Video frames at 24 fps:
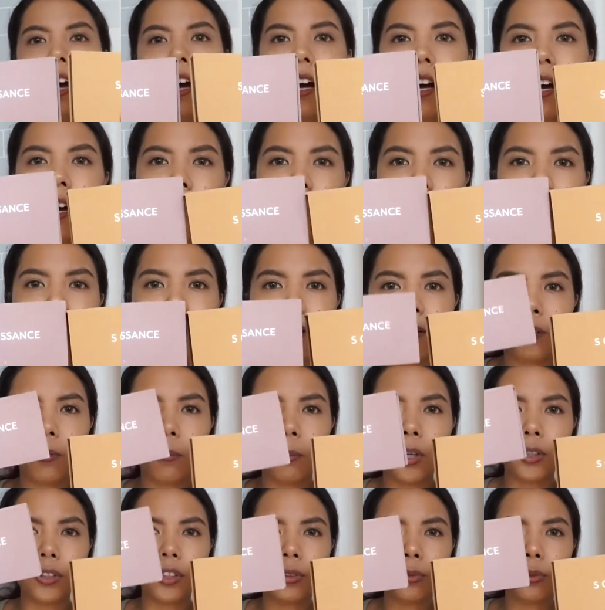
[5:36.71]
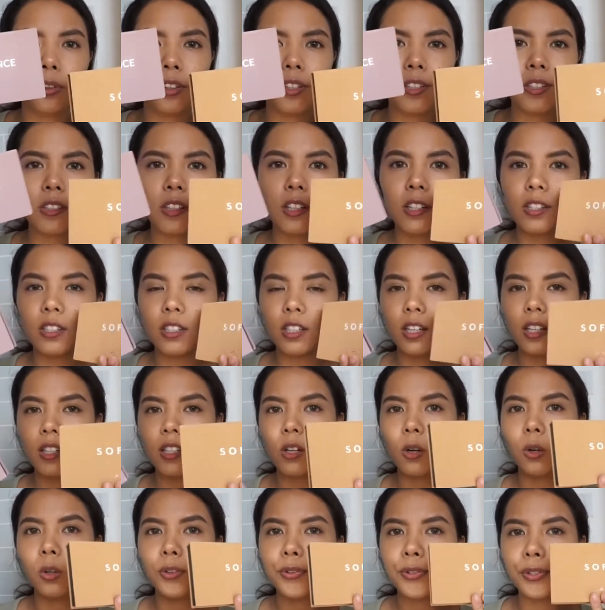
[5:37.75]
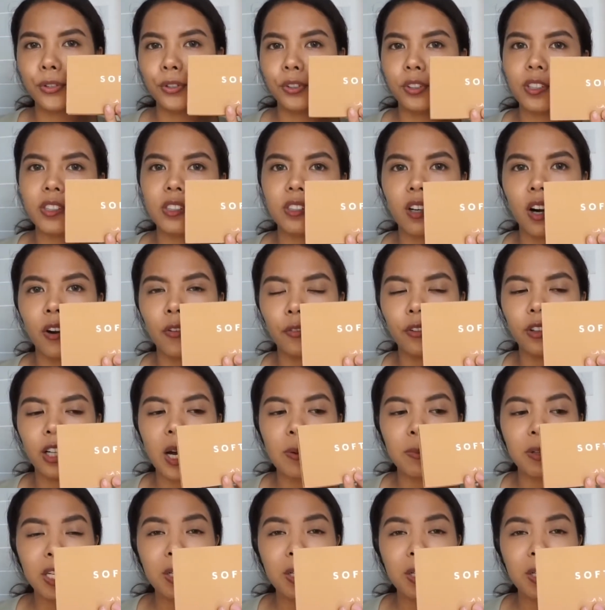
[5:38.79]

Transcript: I like the Modern Renaissance and also the Soft Glam.